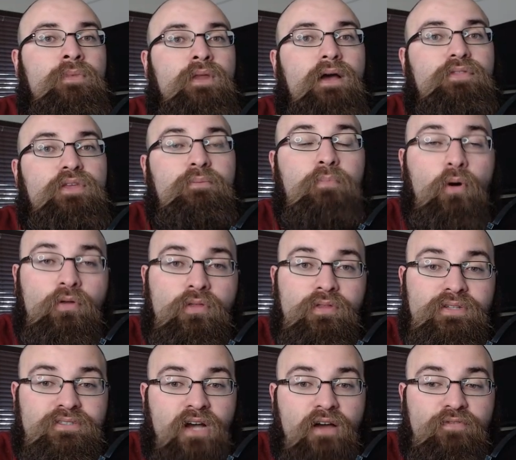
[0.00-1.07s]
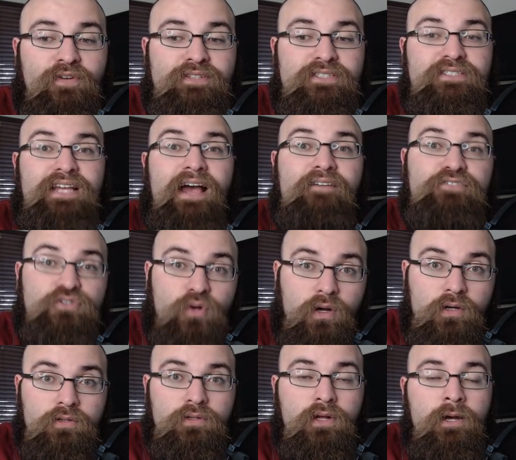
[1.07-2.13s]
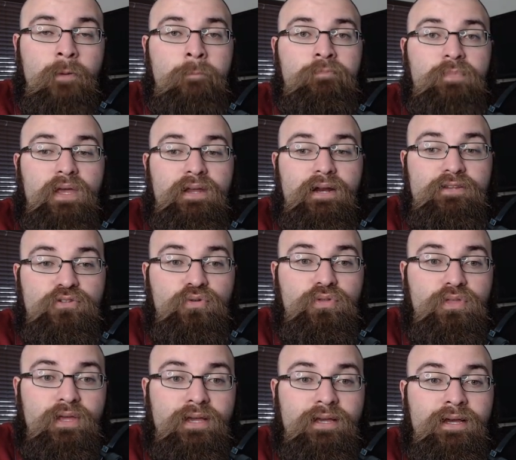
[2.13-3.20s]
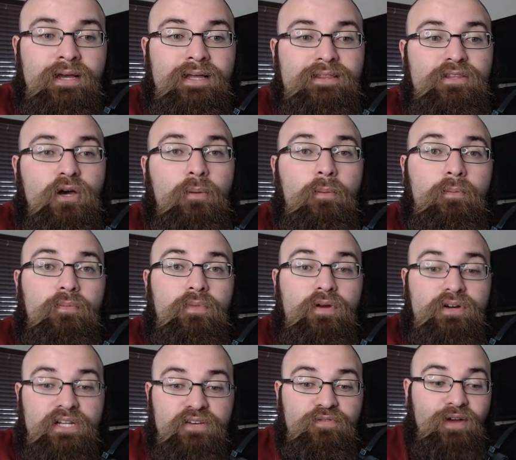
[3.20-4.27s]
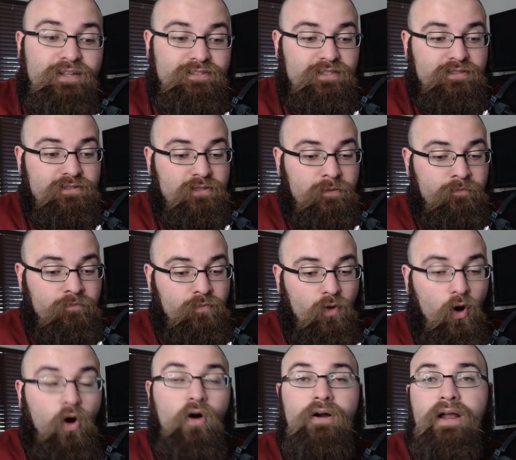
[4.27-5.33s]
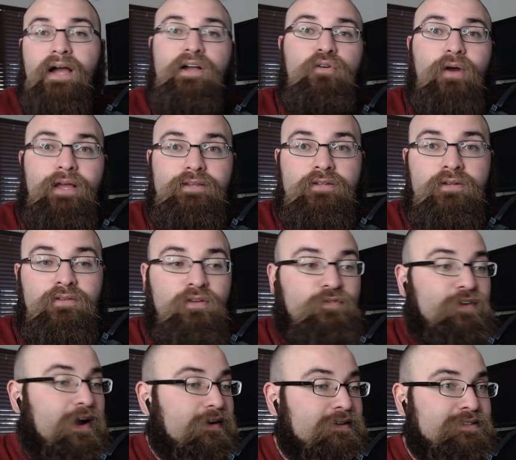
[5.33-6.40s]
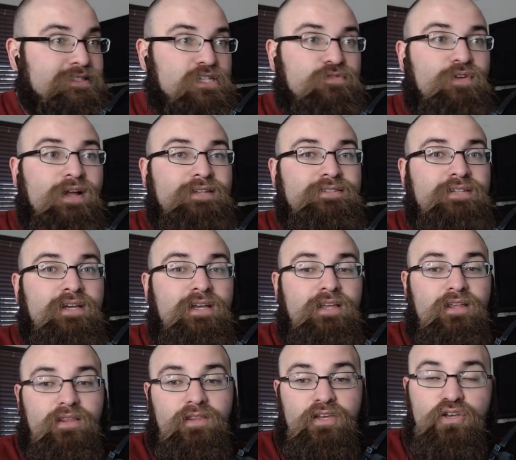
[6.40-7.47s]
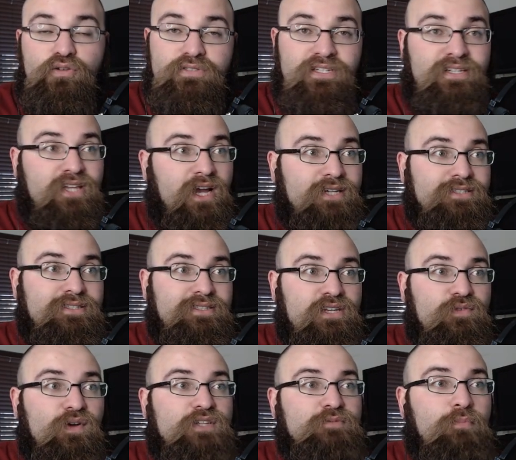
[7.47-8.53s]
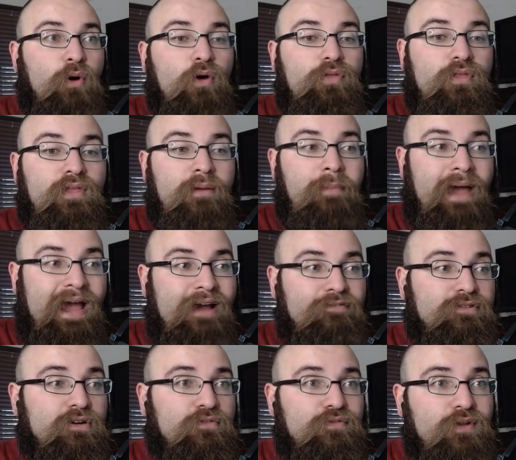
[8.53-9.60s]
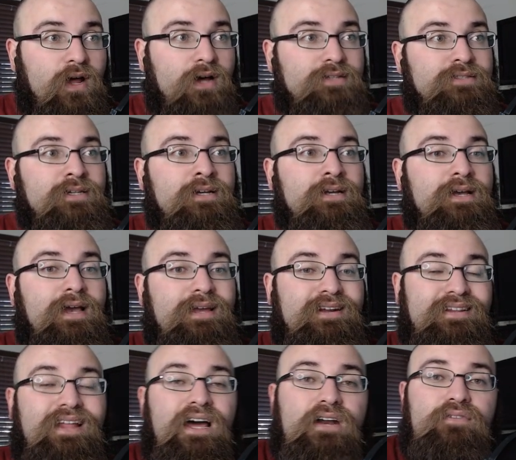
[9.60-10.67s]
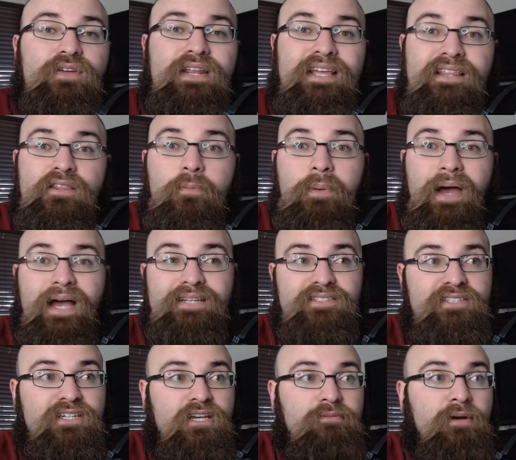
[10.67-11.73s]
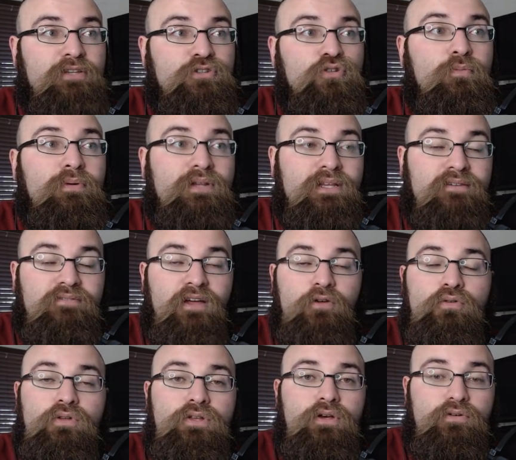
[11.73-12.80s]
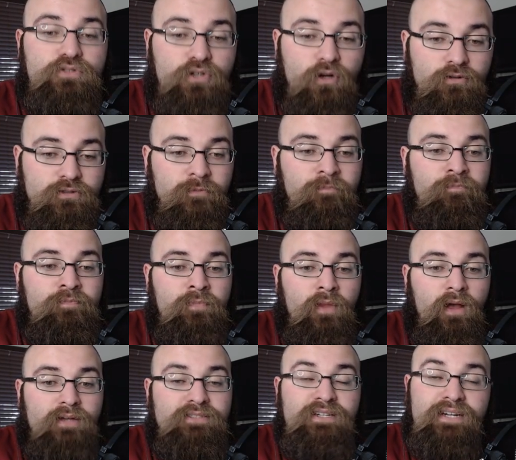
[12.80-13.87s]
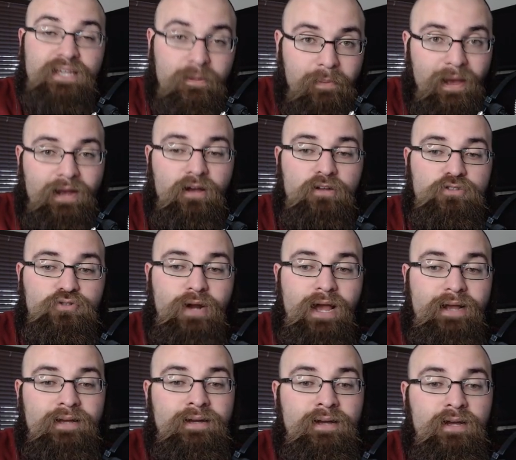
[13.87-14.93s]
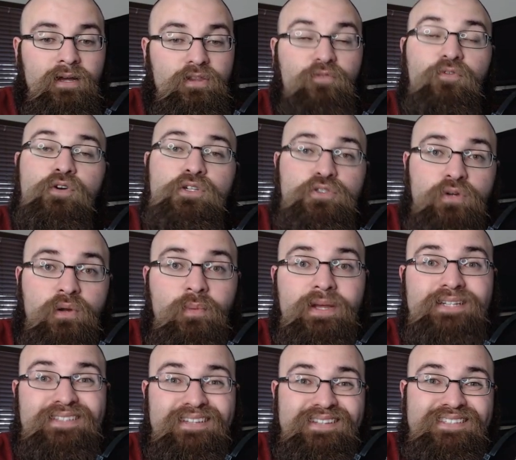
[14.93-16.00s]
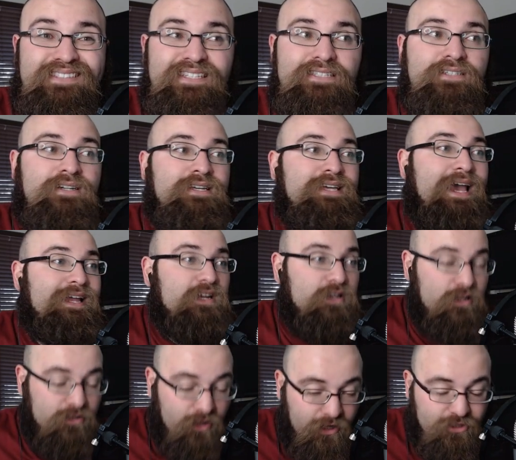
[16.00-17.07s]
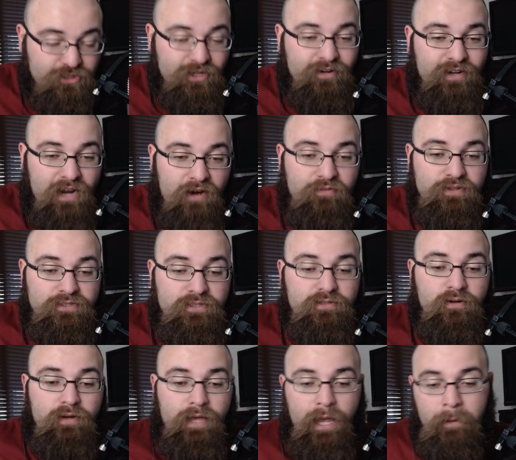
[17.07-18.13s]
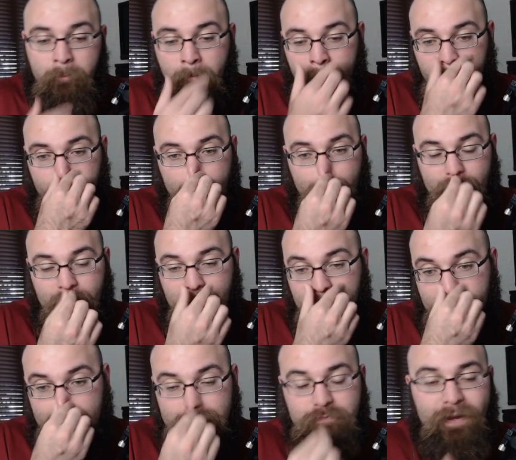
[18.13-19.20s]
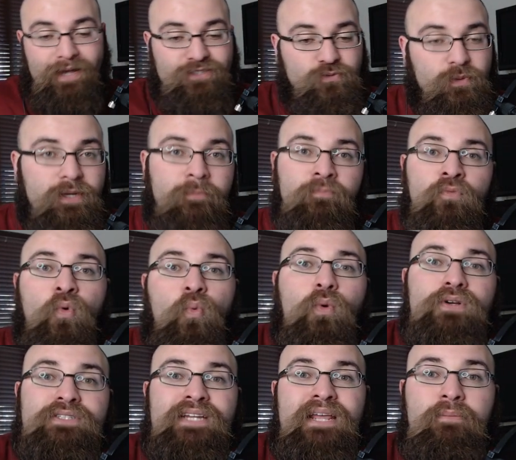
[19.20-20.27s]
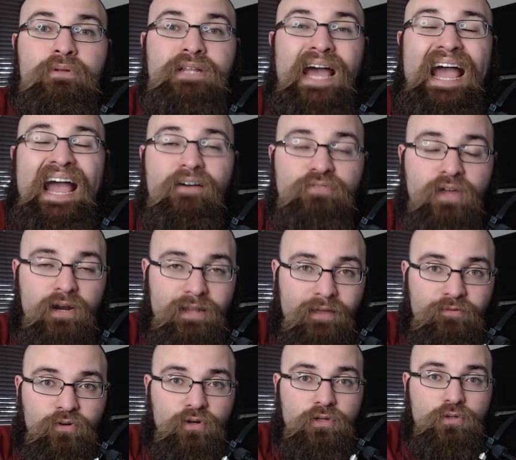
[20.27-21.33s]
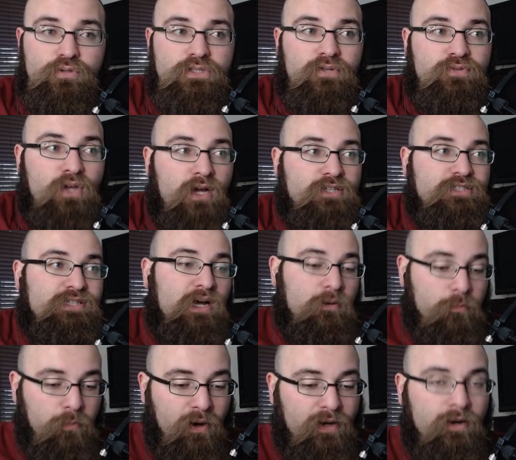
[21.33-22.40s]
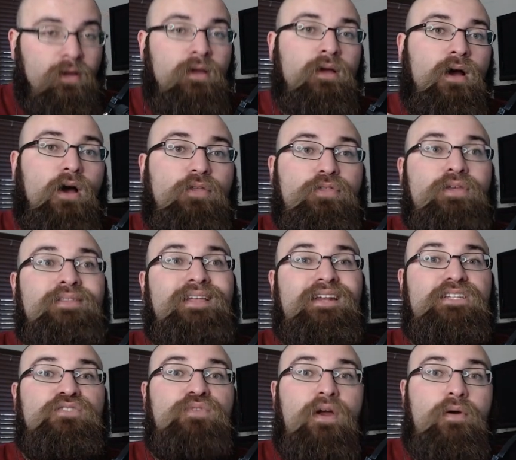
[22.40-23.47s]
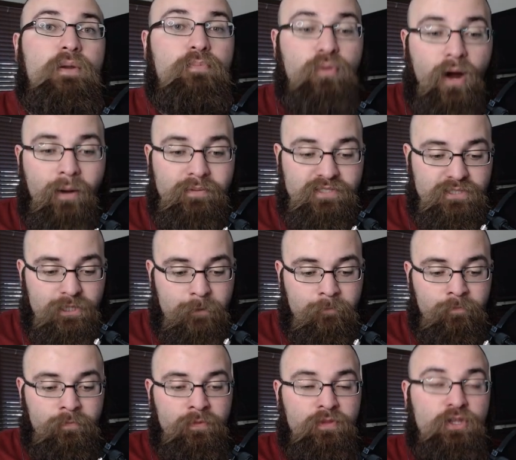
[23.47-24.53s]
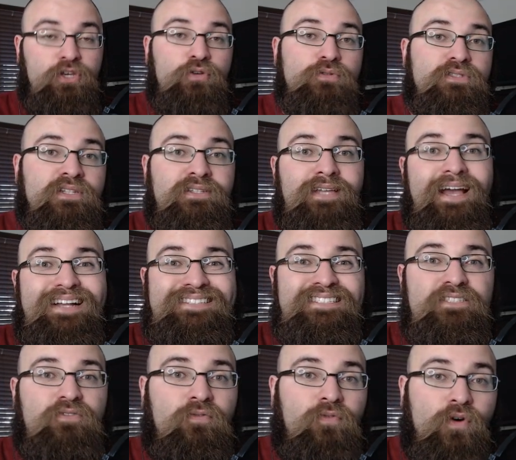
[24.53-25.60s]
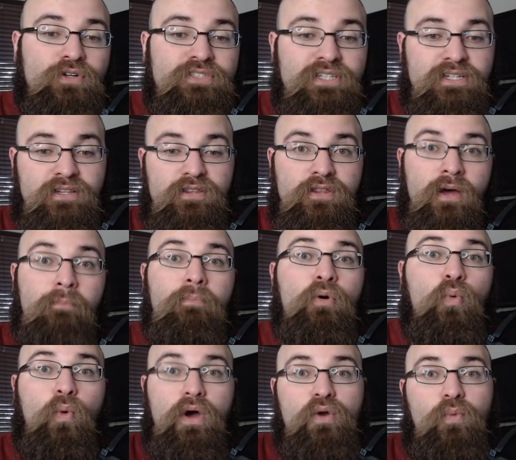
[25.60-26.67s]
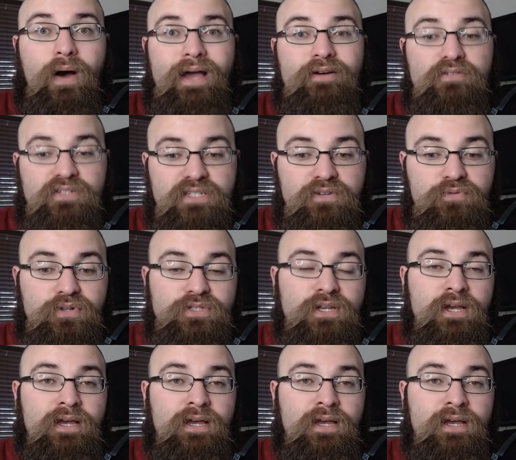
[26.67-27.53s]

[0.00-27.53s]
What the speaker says: I think both of these offenses have struggled, and I do think their defenses are not great. The Falcons defense, the Houston Texans defense, both of them have their flaws, and a lot of it in the passing game. I do believe that Julio Jones is going to get back on track. The first 3 weeks of the season, he had a touchdown in every single game, and this past week wasn't able to have that ever elusive touchdown. But a thing that is very promising, the Houston Texans versing number one wide receivers,